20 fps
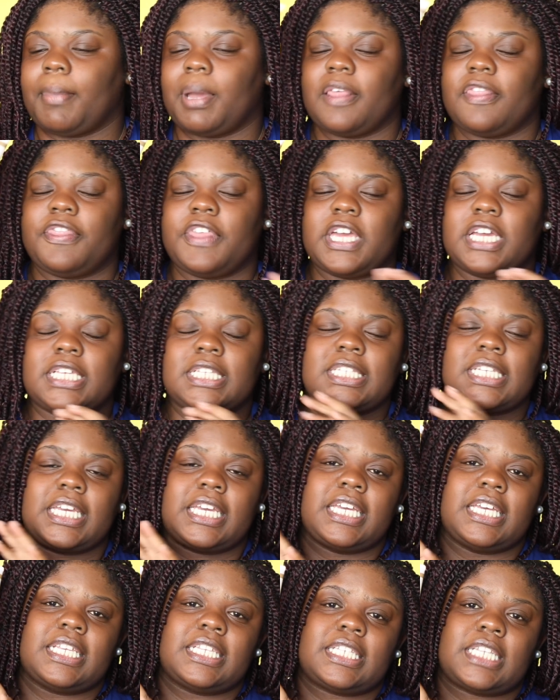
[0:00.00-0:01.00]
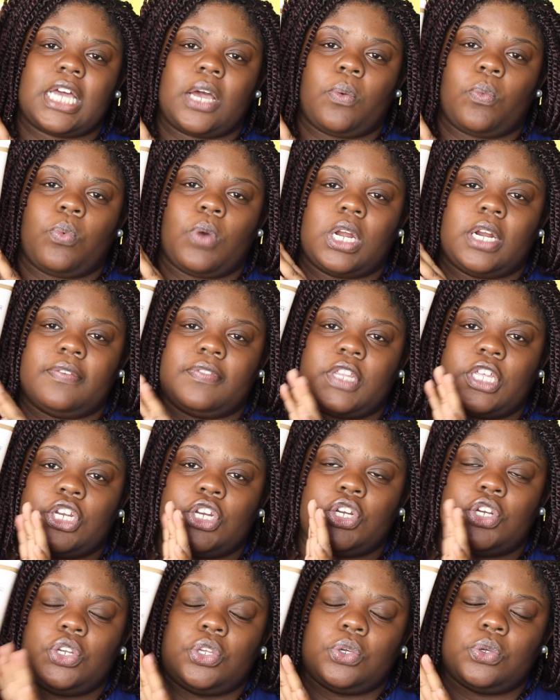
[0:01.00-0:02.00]
This is one of the
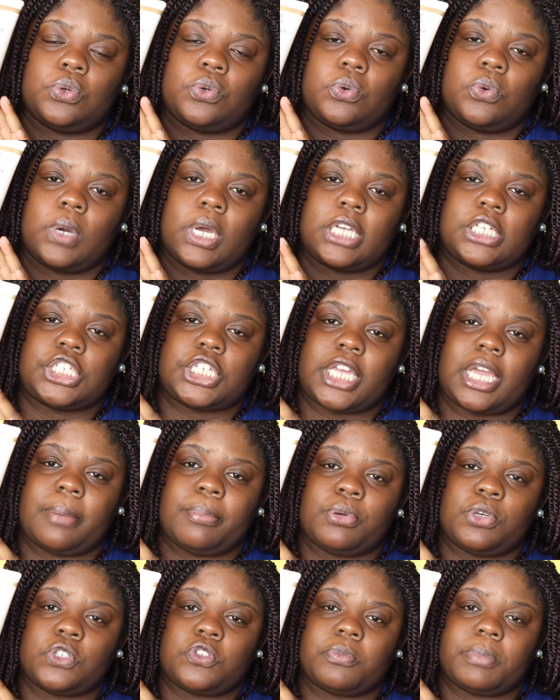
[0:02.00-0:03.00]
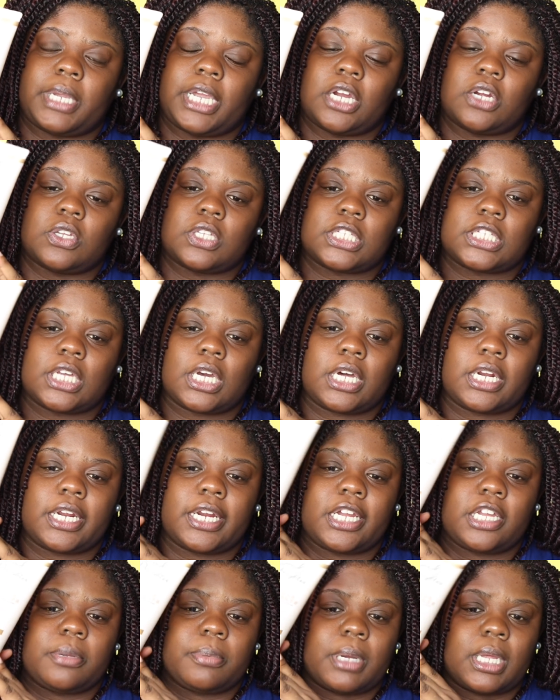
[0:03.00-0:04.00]
new shampoos from Carol's
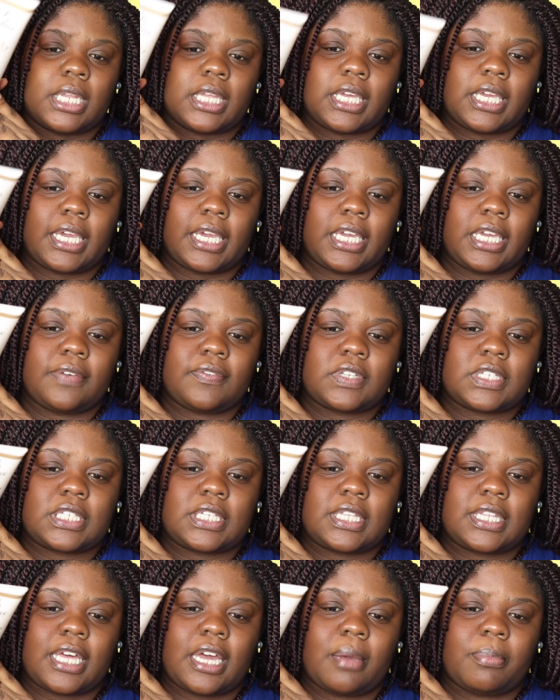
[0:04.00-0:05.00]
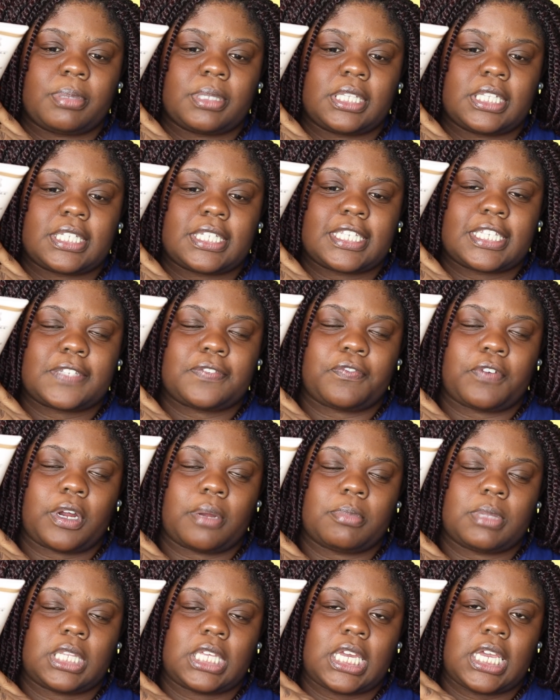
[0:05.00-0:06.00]
Daughter. You probably can't even see that, but this is
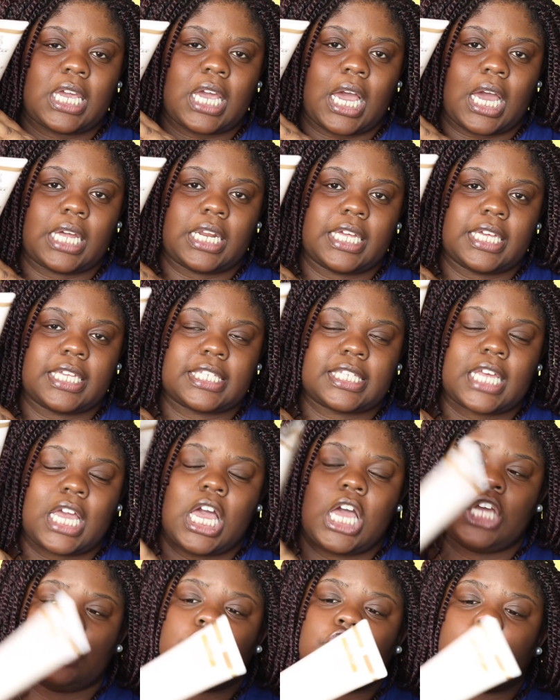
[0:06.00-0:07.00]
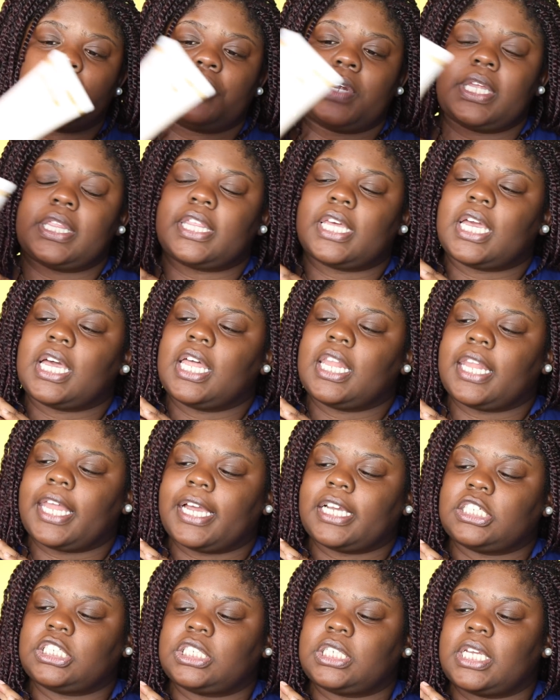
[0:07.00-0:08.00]
from the Goddess Strength
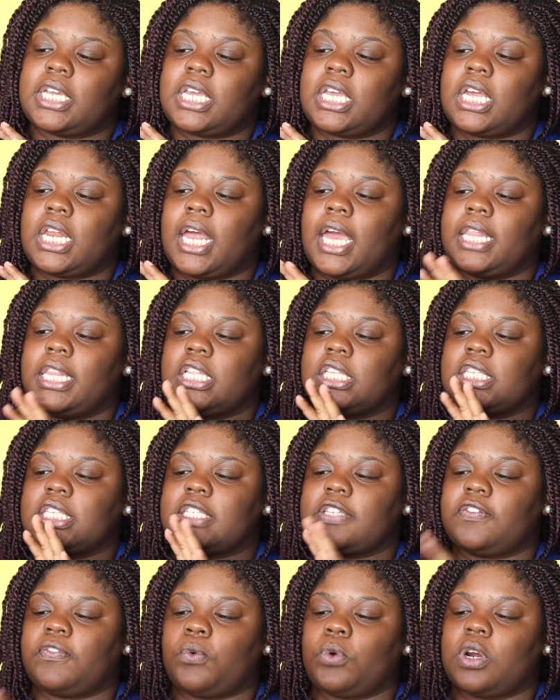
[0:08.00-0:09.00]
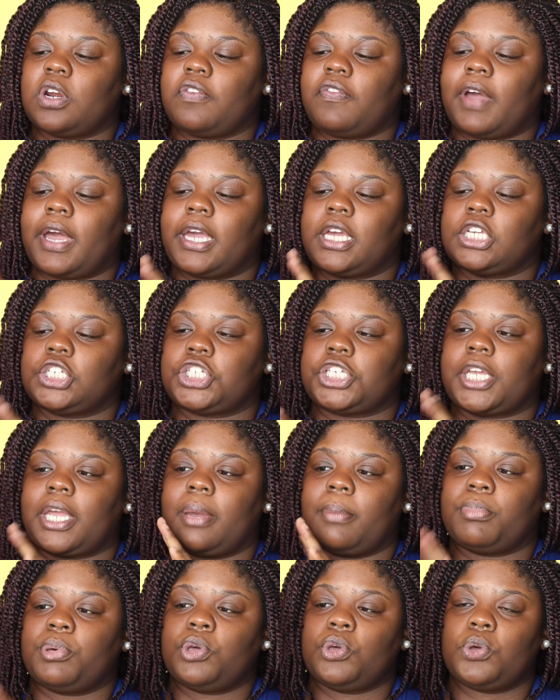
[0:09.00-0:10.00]
Collection. And this is the Fortifying
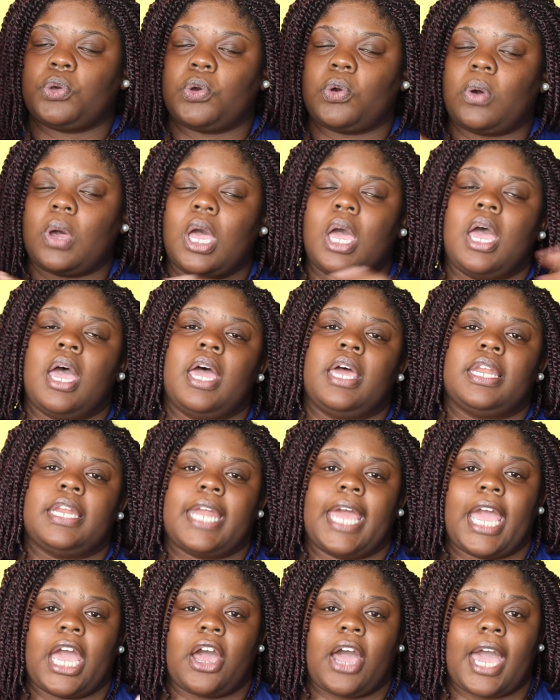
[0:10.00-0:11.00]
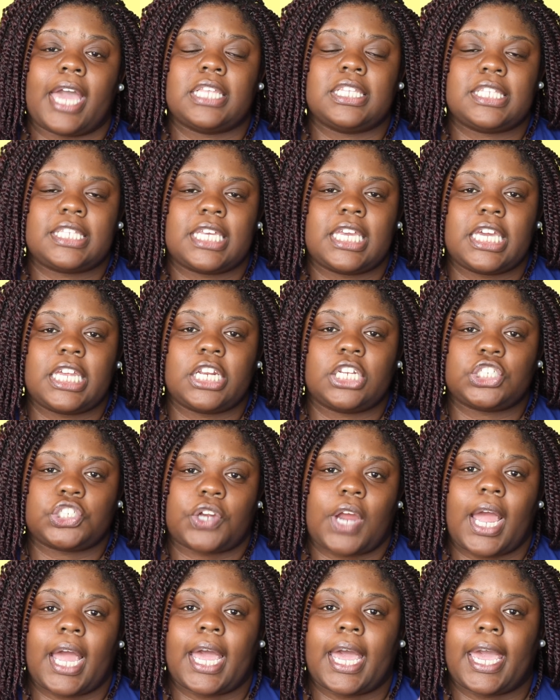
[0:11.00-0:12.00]
Shampoo. Now, I did
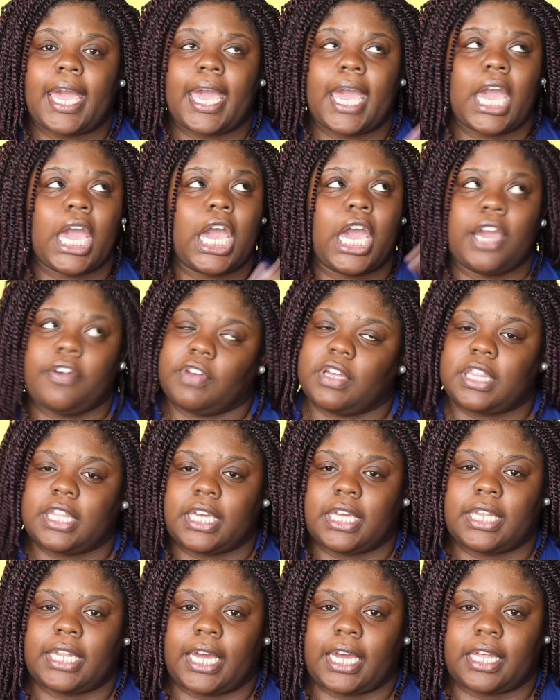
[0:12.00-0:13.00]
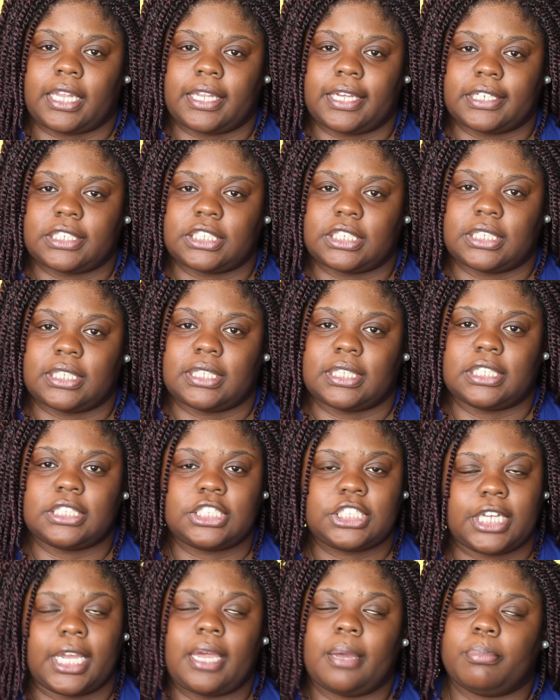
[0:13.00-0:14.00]
try everything in that collection. The
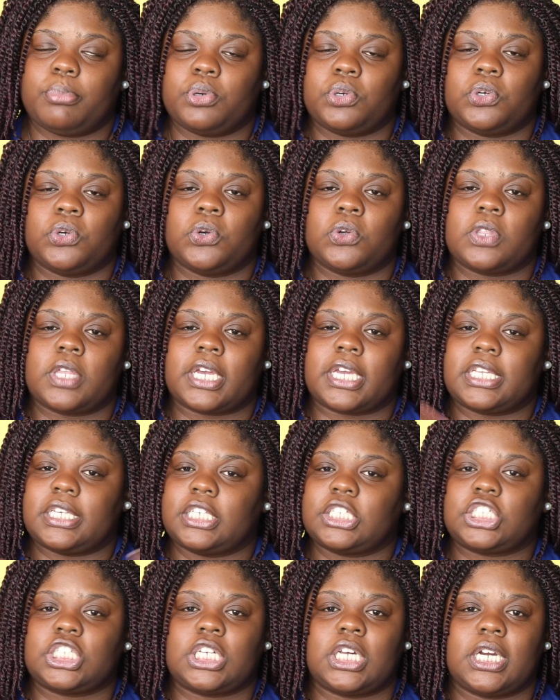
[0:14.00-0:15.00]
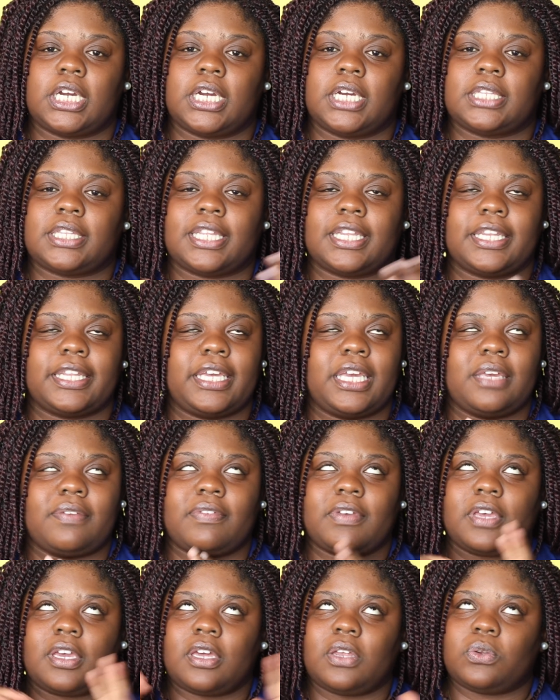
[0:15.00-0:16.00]
shampoo, the conditioner, the
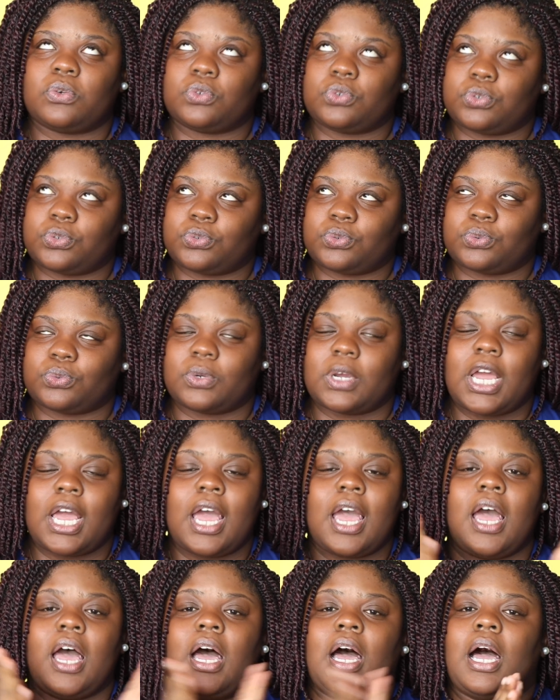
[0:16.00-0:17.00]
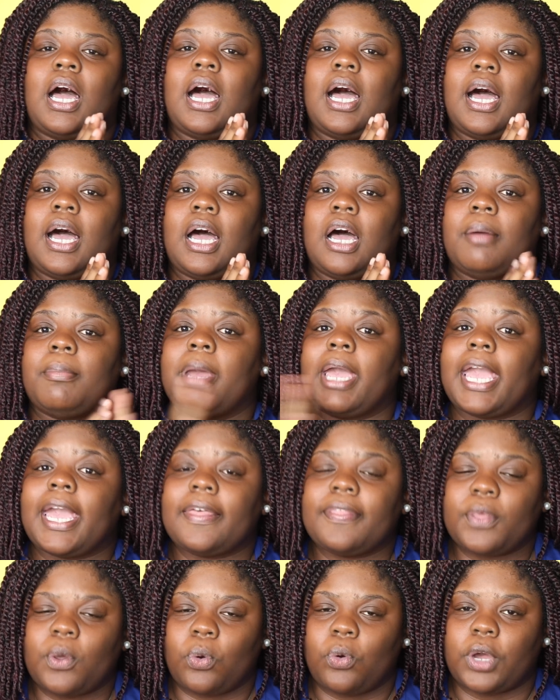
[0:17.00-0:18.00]
leave-in,
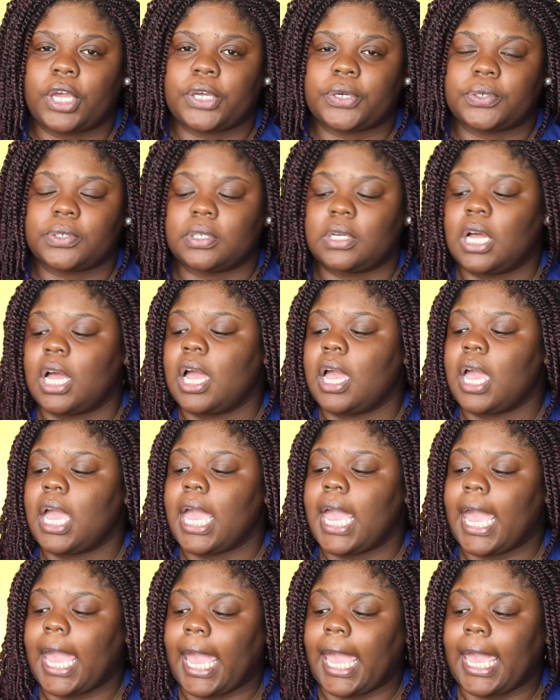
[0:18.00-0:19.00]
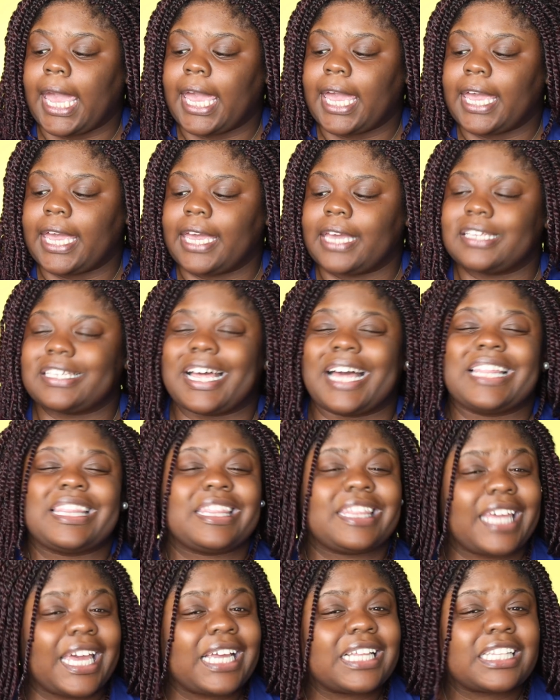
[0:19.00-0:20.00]
and the oil. And I
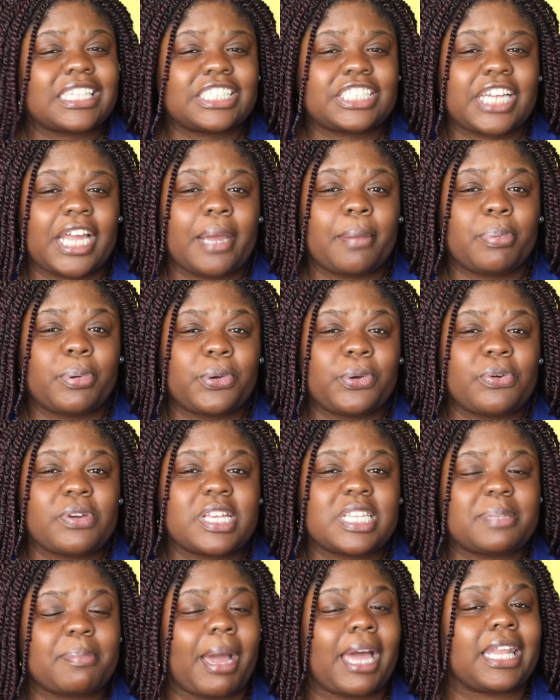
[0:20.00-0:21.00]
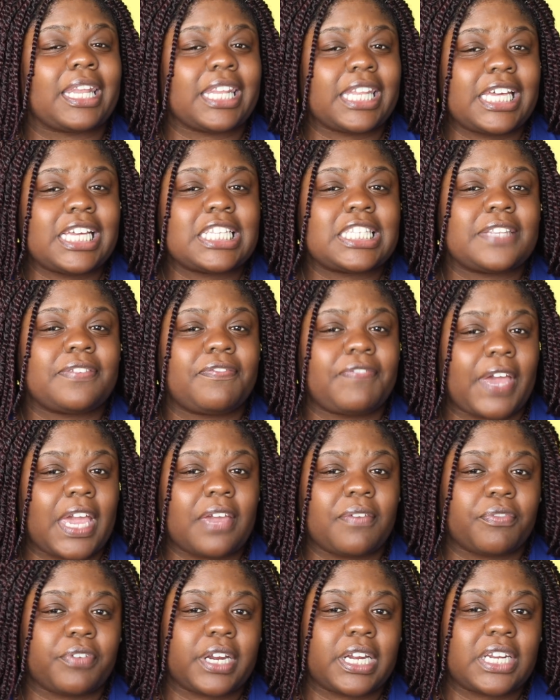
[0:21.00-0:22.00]
think the shampoo is my least
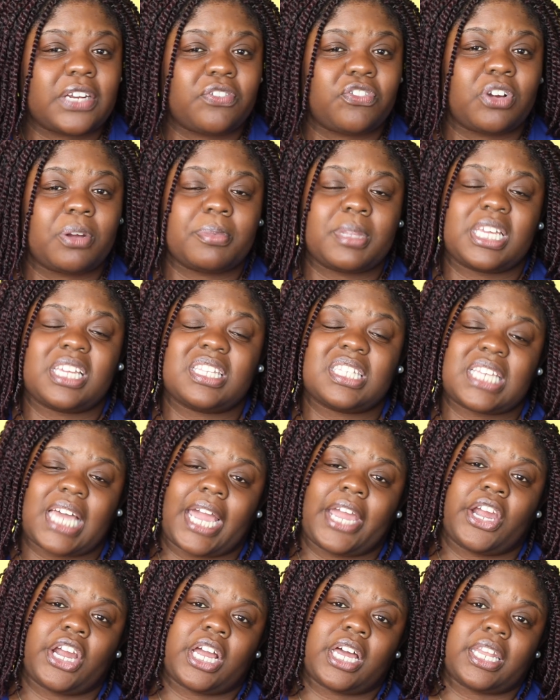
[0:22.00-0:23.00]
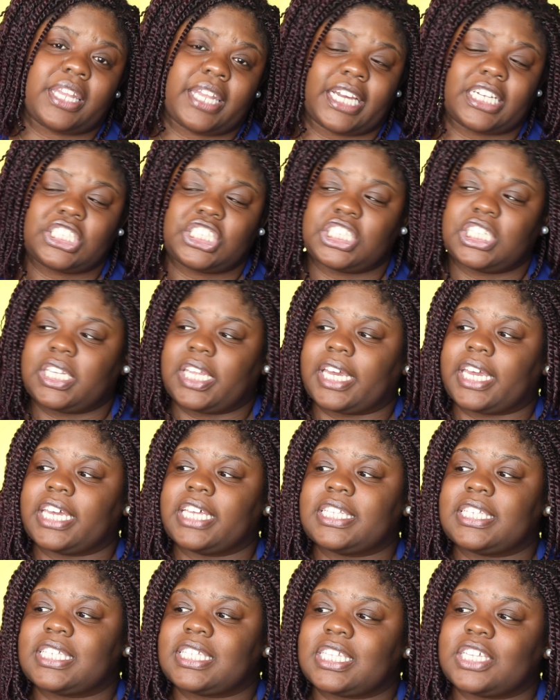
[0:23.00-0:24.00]
favorite from the entire collection. Like,
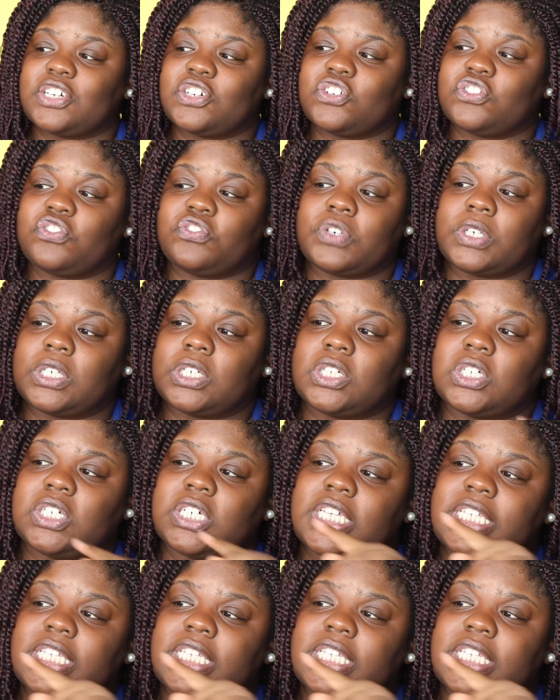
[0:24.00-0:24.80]
it's still full.